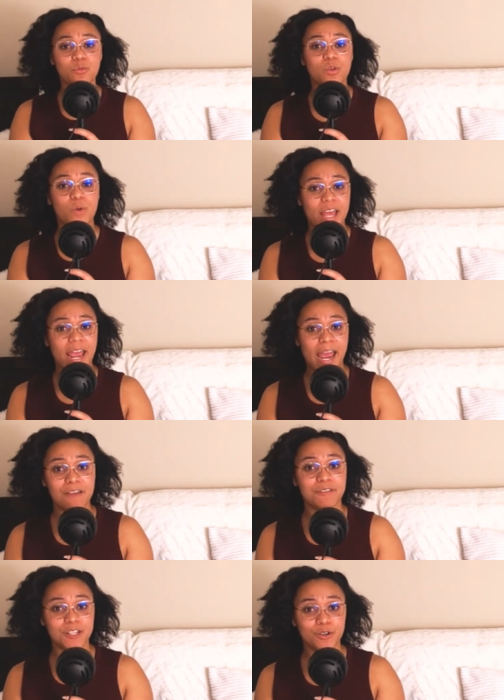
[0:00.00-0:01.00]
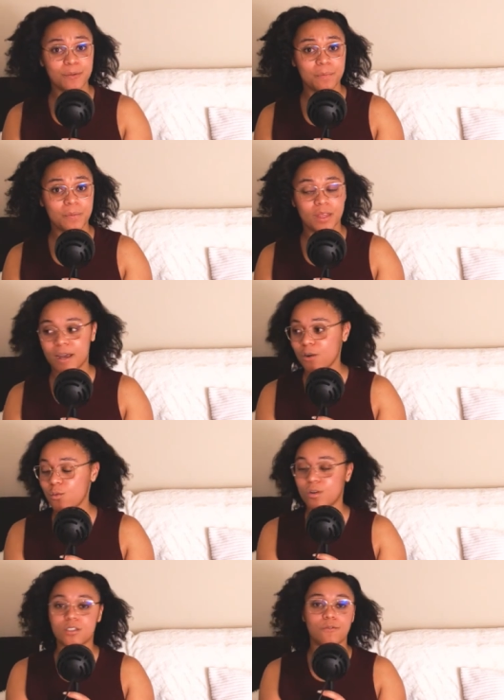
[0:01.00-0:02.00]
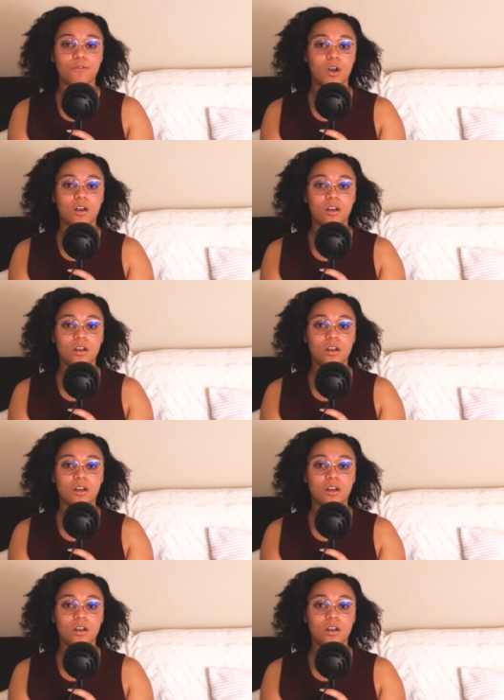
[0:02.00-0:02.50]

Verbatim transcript: we would have here? I don't want it to fall.